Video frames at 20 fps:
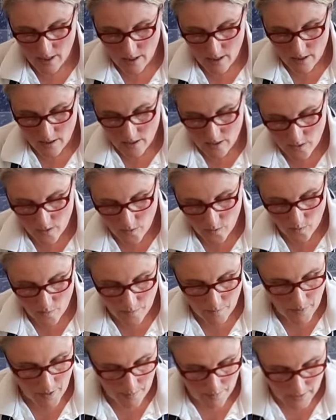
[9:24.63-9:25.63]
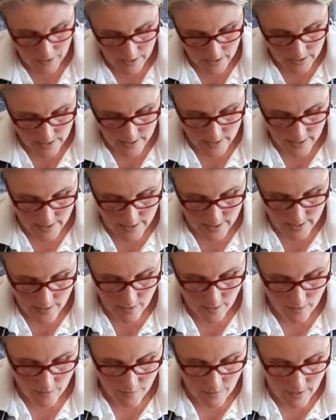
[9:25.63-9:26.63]
So pop in a slice
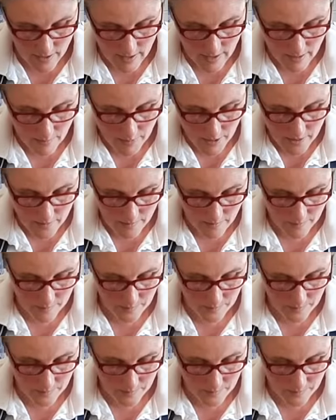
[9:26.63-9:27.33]
of lemon